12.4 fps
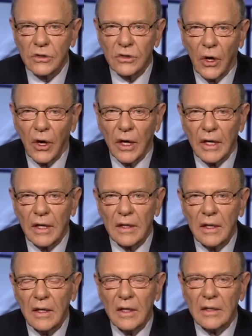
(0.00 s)
target
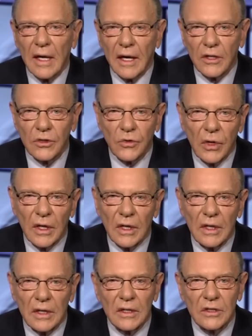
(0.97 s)
that
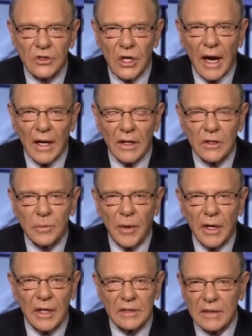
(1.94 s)
Israeli is challenged
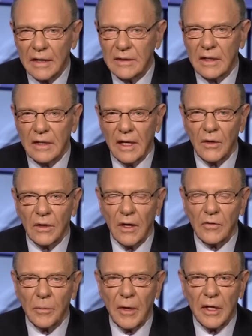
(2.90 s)
by. It's not that they don't
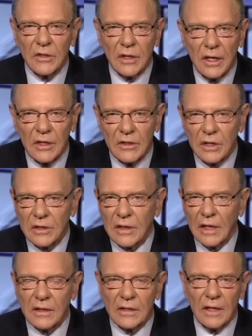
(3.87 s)
have imagination. It's
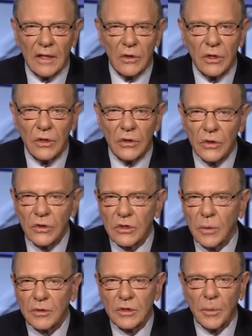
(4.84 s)
not that they couldn't do
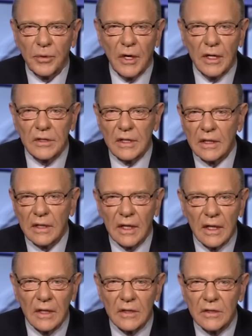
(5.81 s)
some surprising
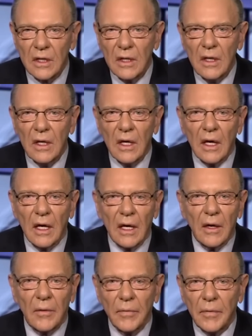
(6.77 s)
things.
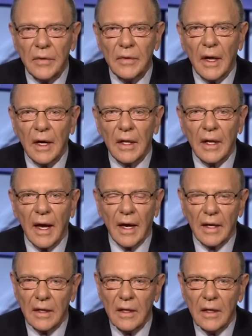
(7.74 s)
None of
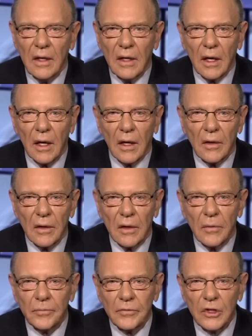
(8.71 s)
that
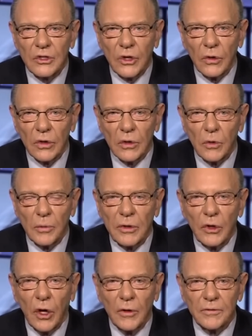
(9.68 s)
certainly would be
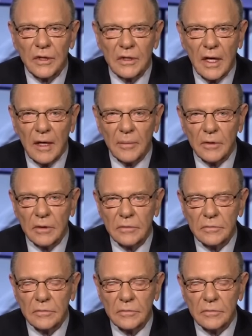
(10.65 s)
off the table.